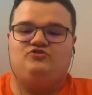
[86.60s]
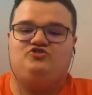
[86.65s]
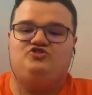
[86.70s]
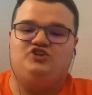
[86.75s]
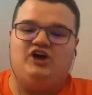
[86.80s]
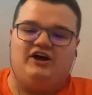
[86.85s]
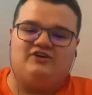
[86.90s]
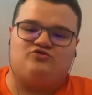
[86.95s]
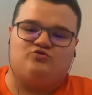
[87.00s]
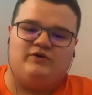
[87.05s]

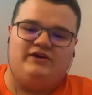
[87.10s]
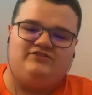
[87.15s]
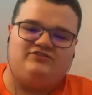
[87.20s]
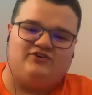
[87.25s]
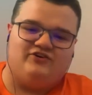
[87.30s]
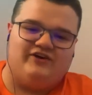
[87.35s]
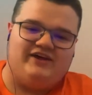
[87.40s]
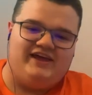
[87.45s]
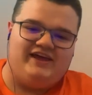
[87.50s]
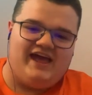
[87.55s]
just
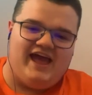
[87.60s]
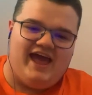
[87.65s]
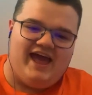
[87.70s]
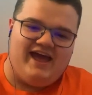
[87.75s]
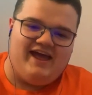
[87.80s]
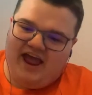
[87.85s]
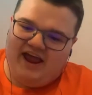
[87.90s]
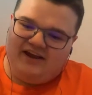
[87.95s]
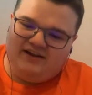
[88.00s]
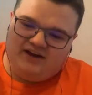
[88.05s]
recently
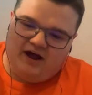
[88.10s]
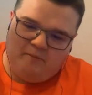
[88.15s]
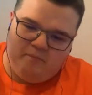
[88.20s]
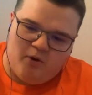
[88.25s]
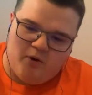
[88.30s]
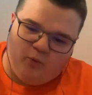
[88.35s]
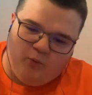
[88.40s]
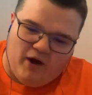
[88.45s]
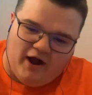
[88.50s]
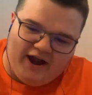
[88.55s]
hit a
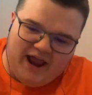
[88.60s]
number one